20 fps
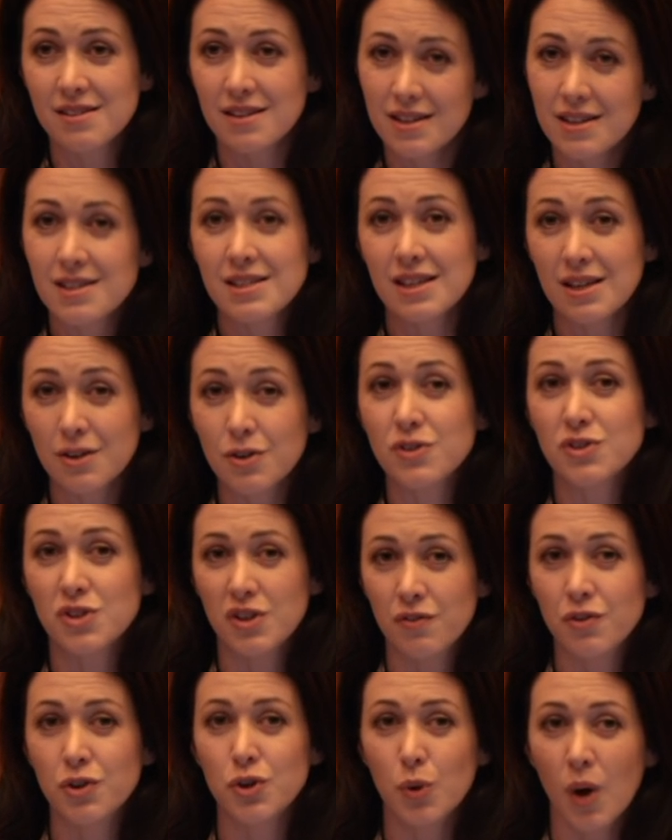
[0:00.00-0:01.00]
it and see, because
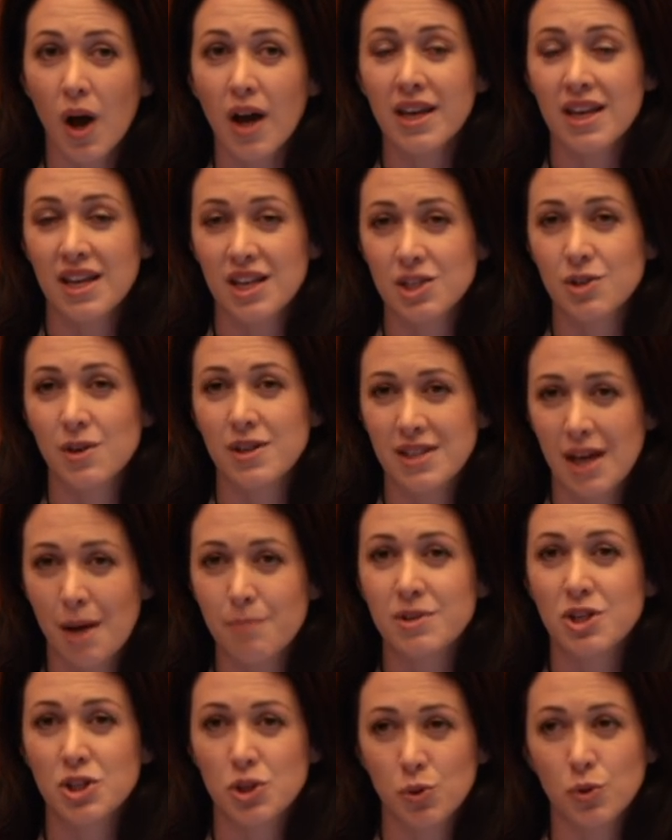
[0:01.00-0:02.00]
if you are keto
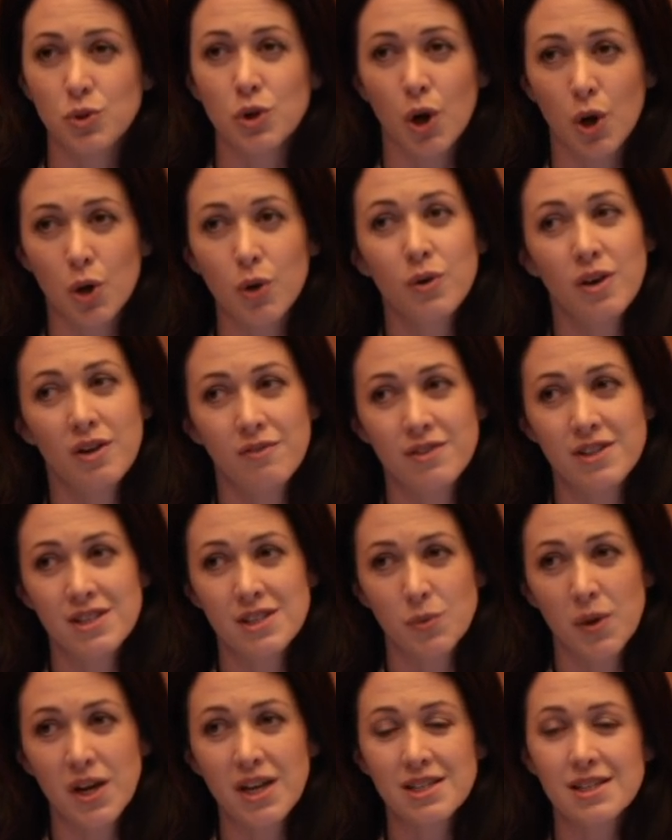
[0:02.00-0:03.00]
adapted, you'll know if it's
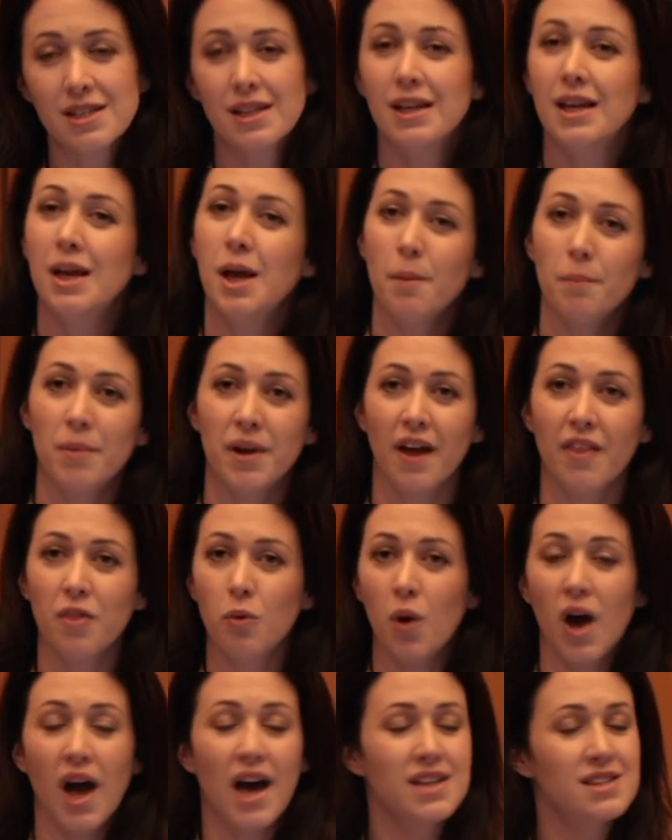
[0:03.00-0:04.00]
sweet. But
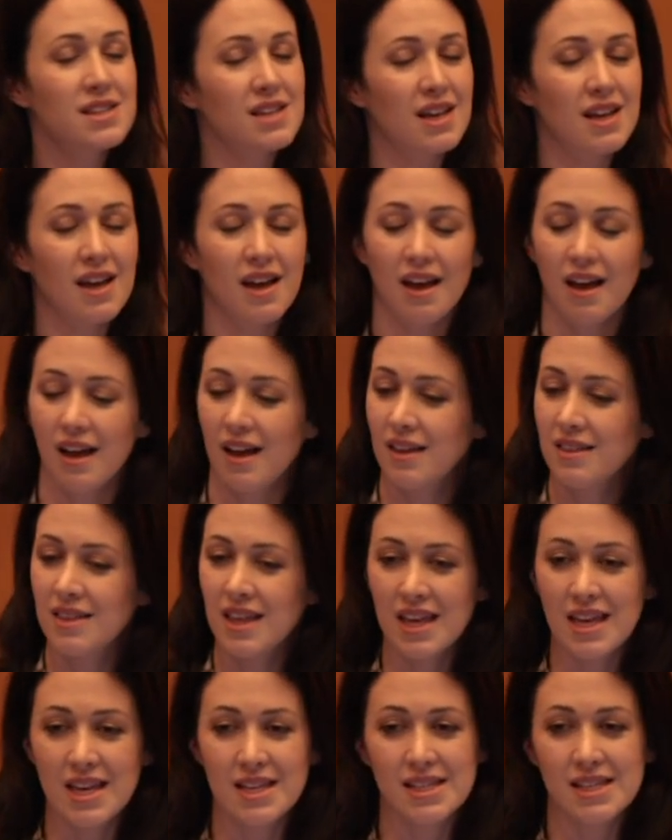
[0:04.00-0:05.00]
otherwise,
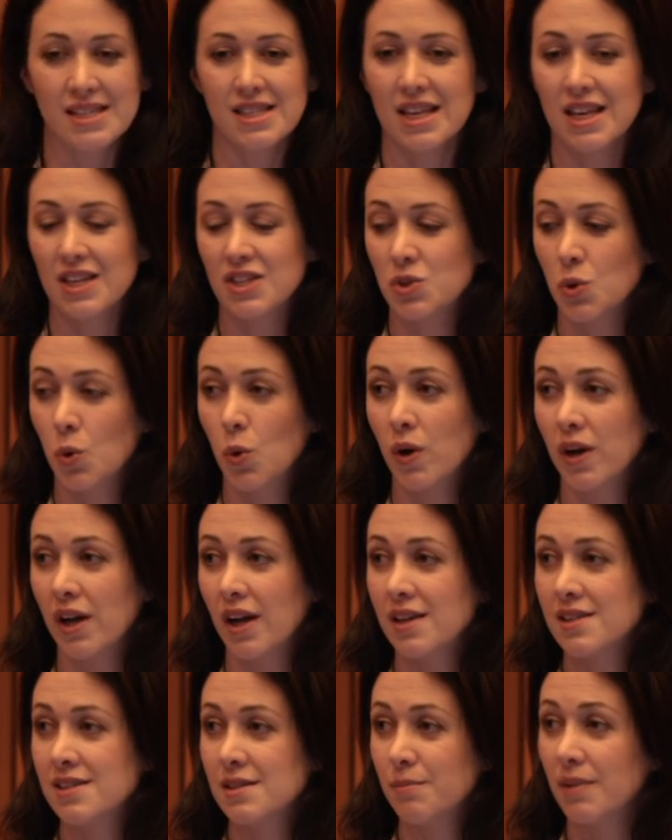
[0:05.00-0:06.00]
the easiest thing is to
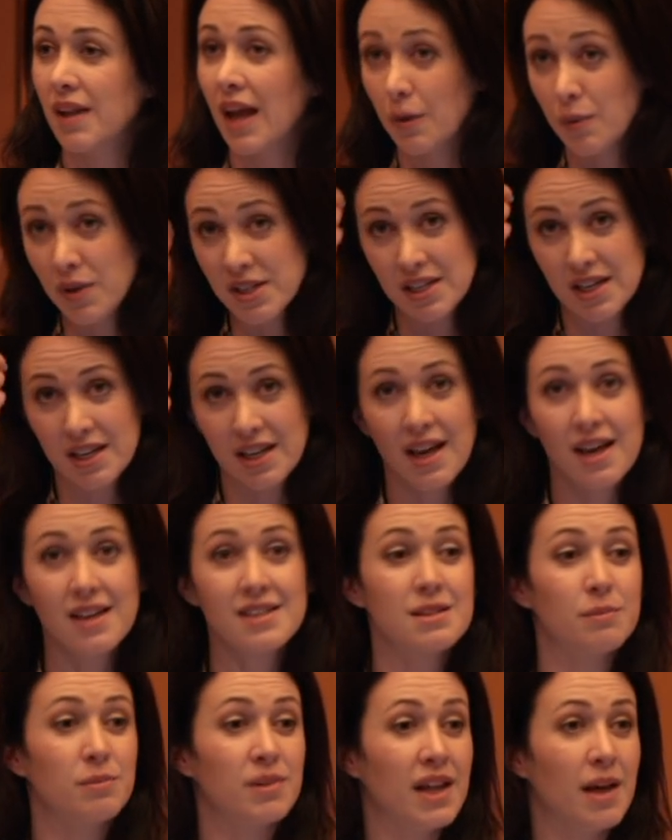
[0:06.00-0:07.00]
order some, like we did here,
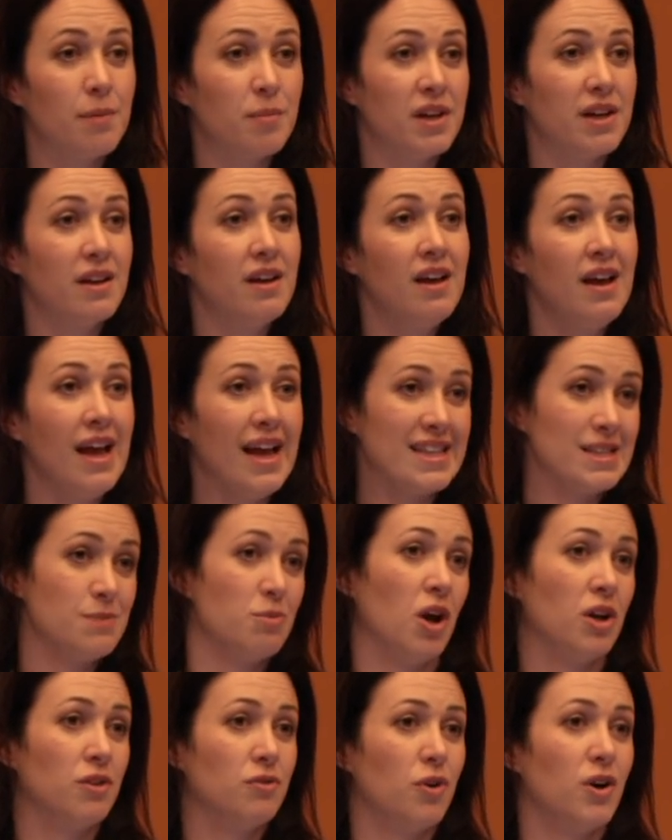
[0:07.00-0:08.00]
some lemon and some
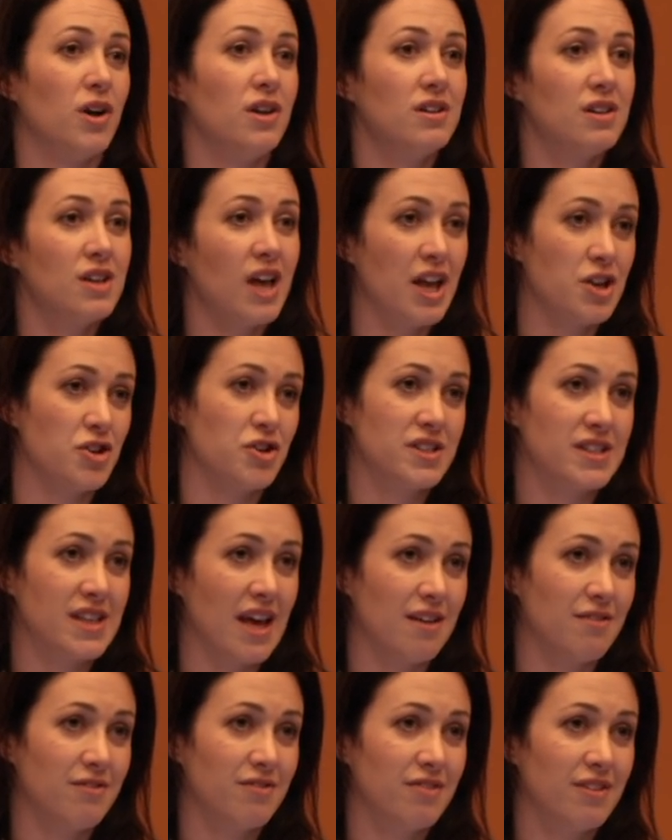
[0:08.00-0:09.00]
olive oil, and you're
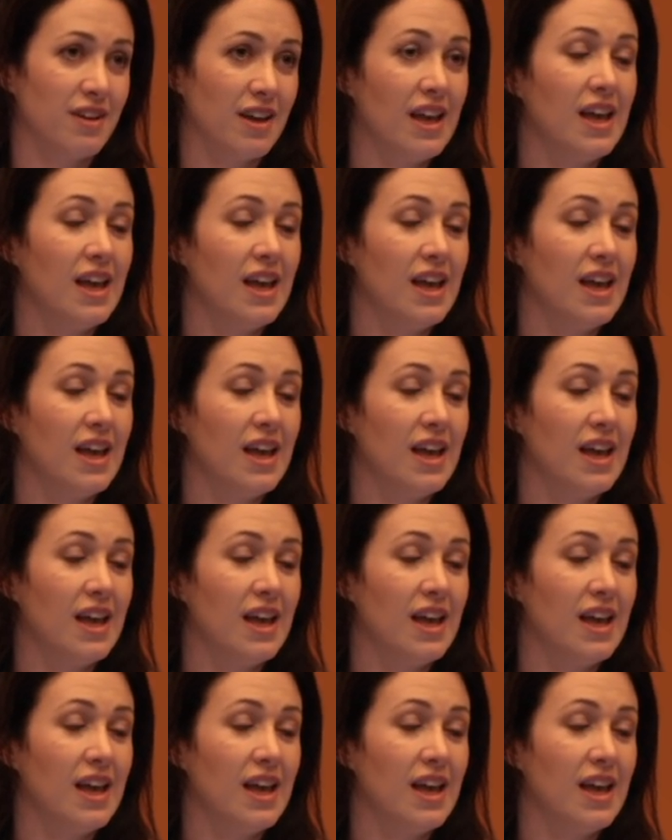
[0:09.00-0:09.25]
safe.